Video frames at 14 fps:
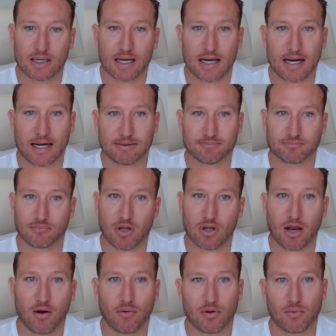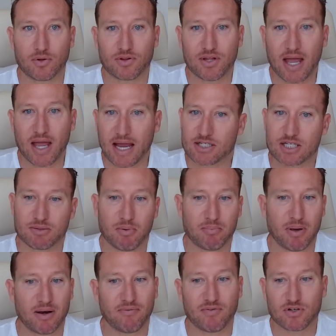um, not only with taxes, but
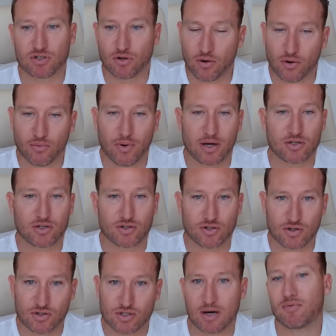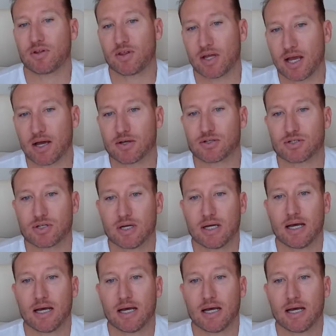beneficial owner registers and everything else.